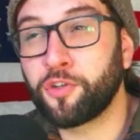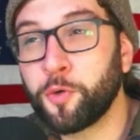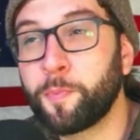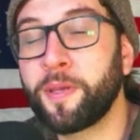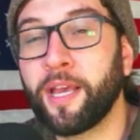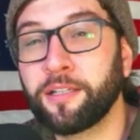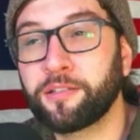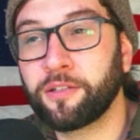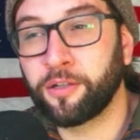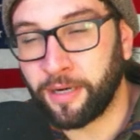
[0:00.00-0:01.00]
UPS
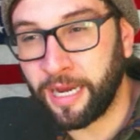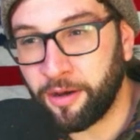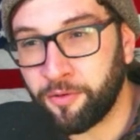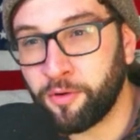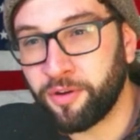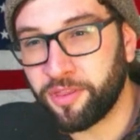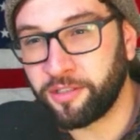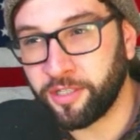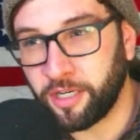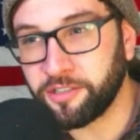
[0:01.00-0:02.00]
ground with
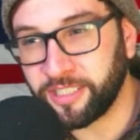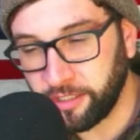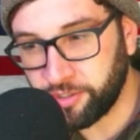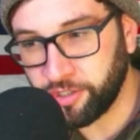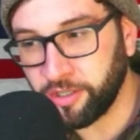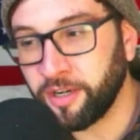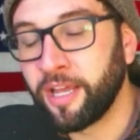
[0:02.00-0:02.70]
adult signature,